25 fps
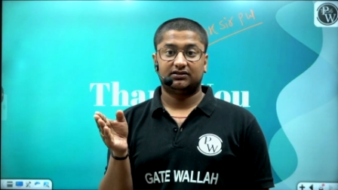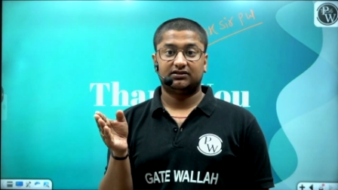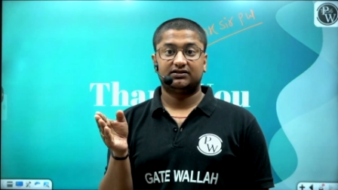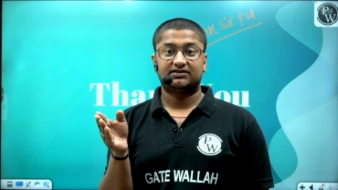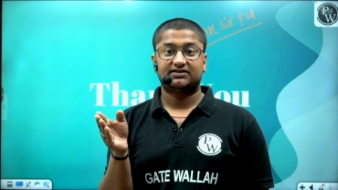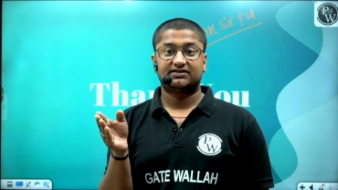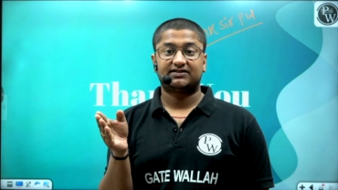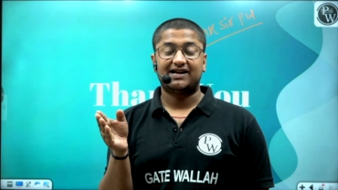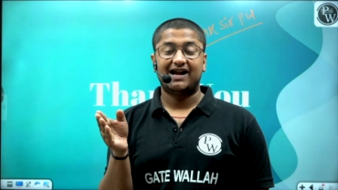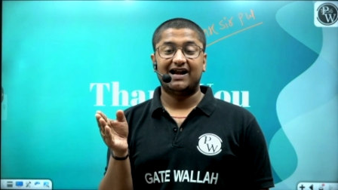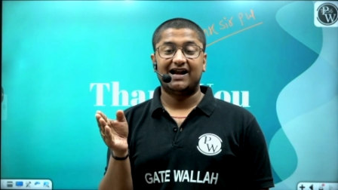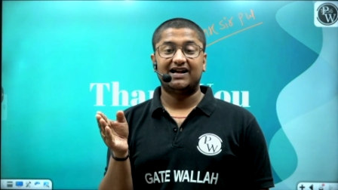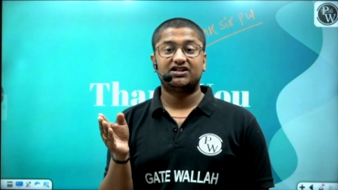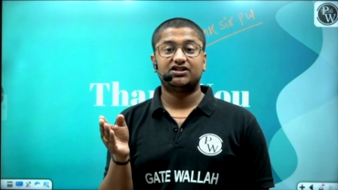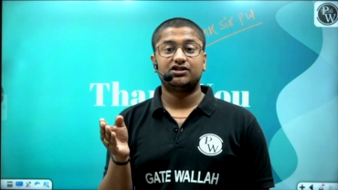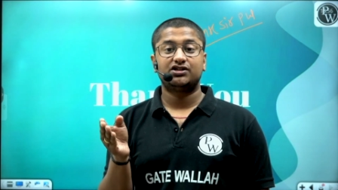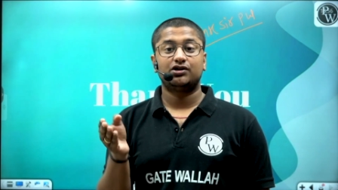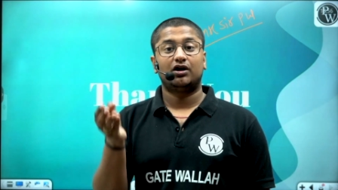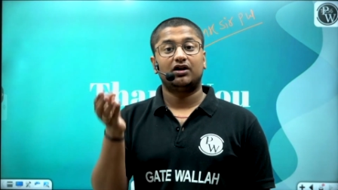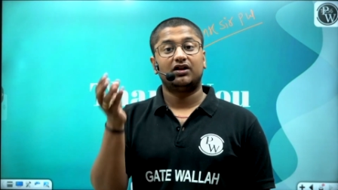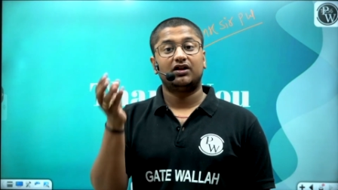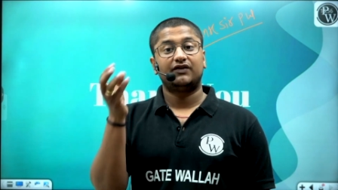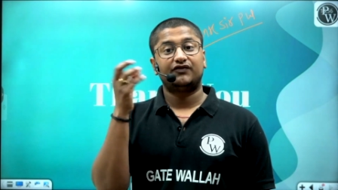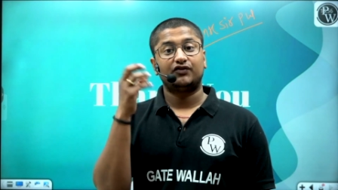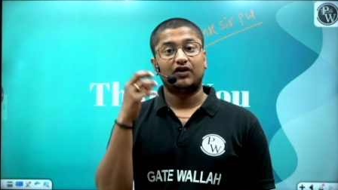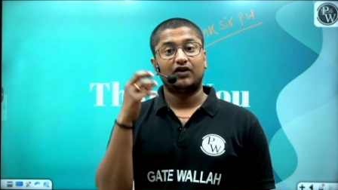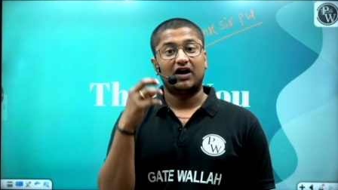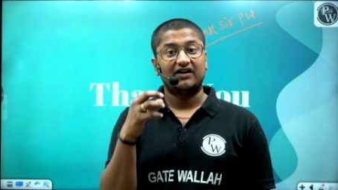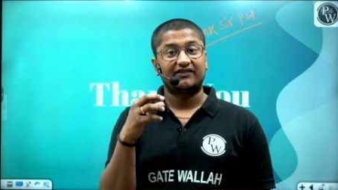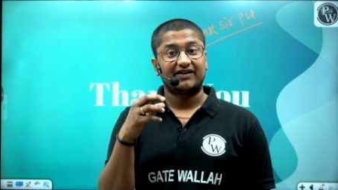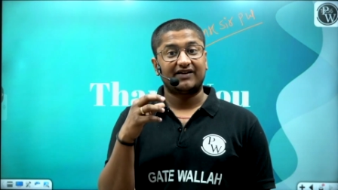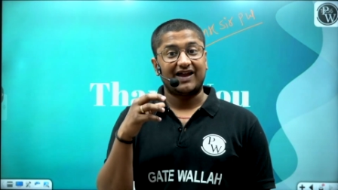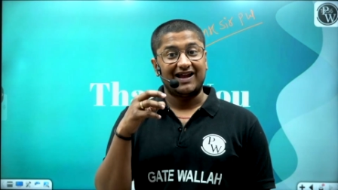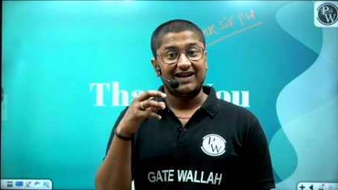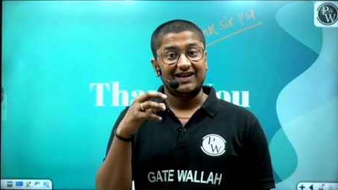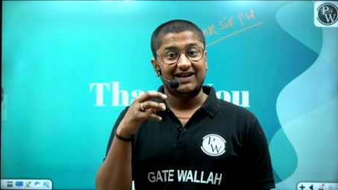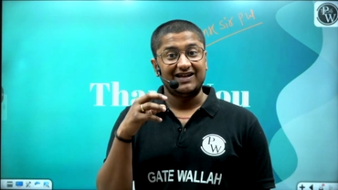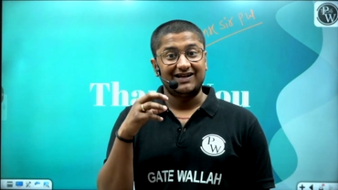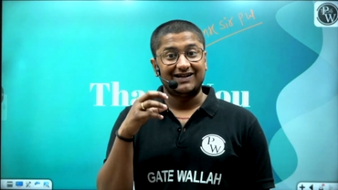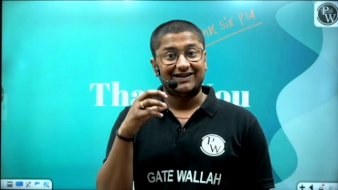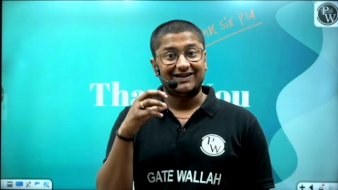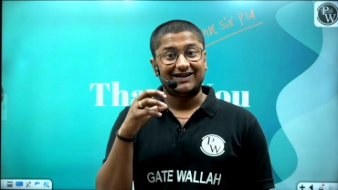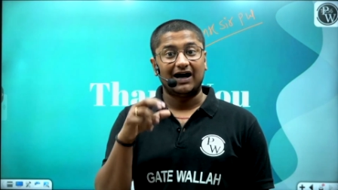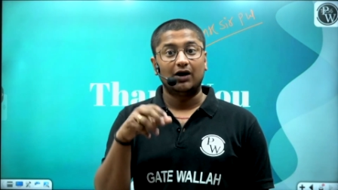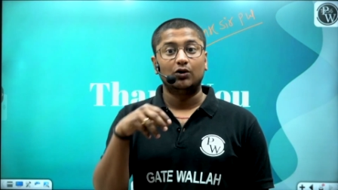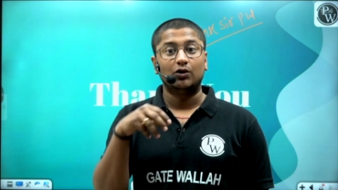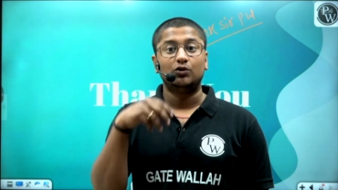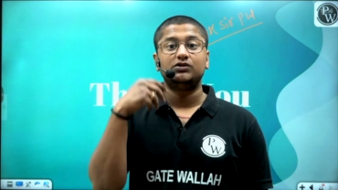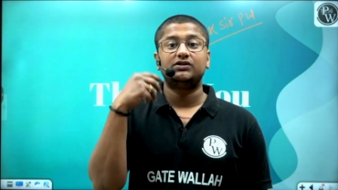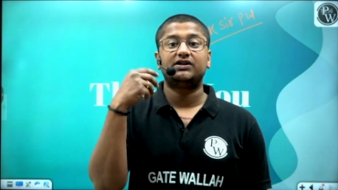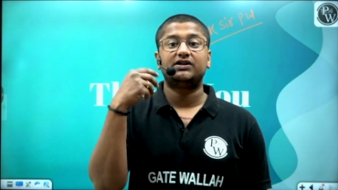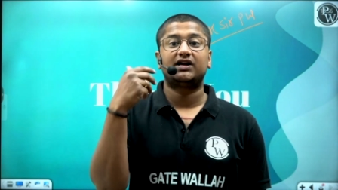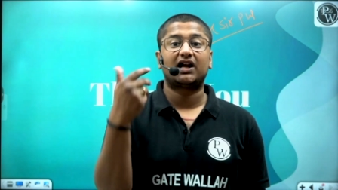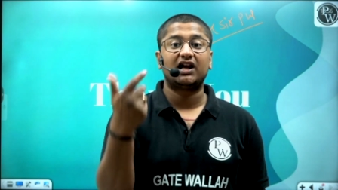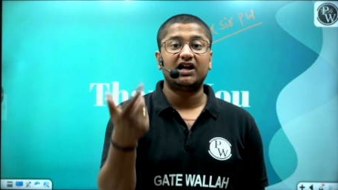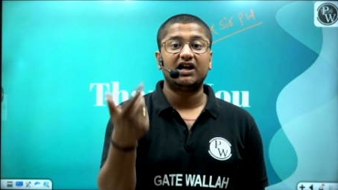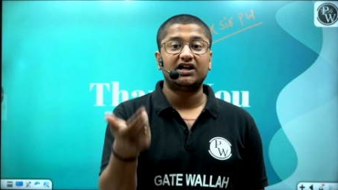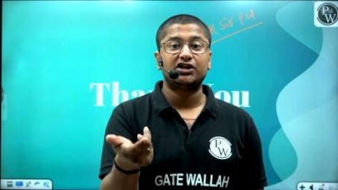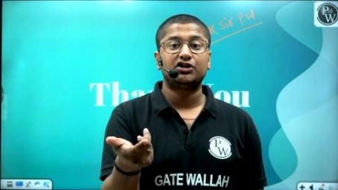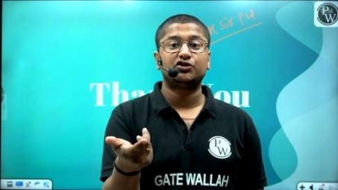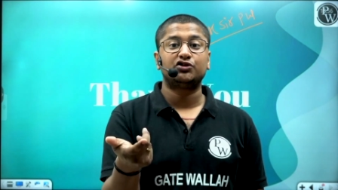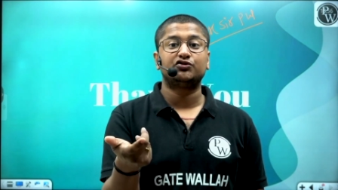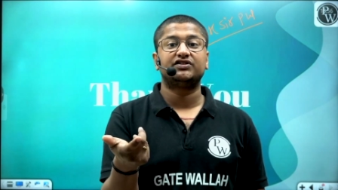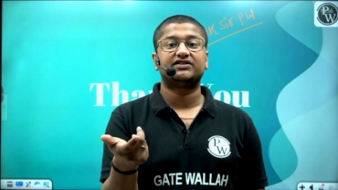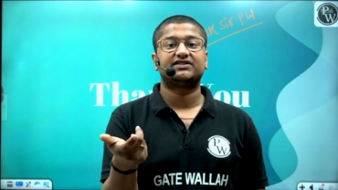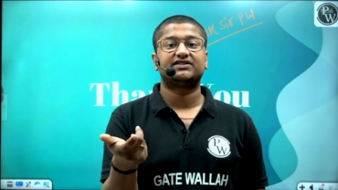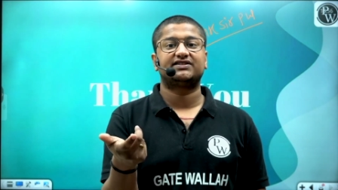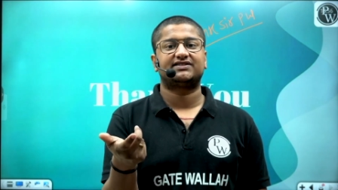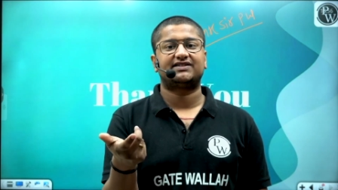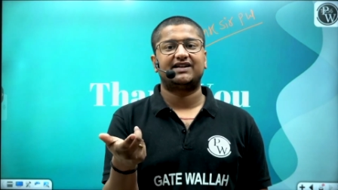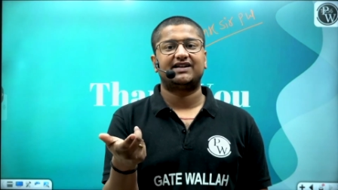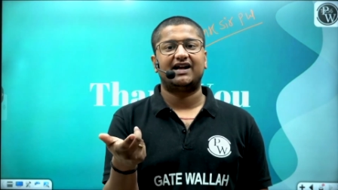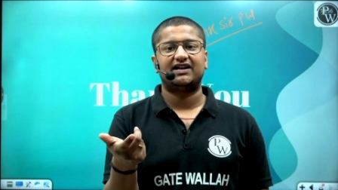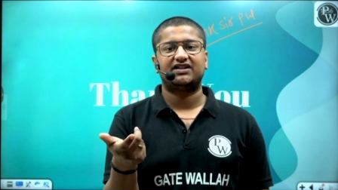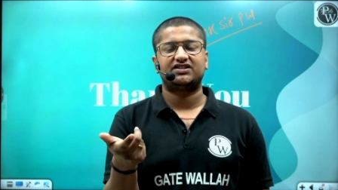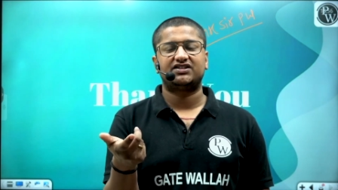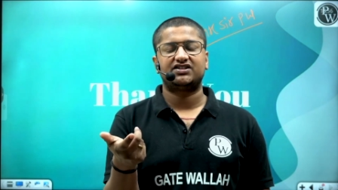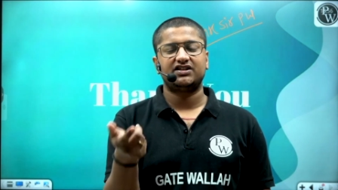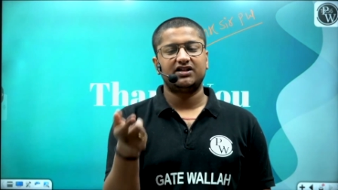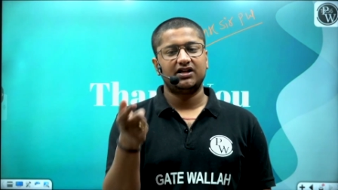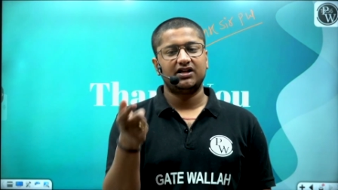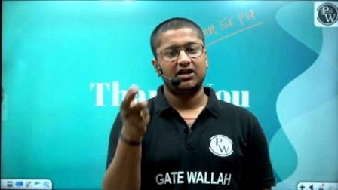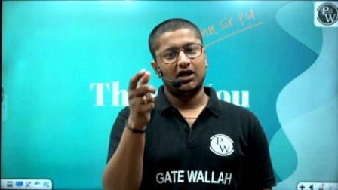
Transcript: strategy or if you have any doubt related to this strategy,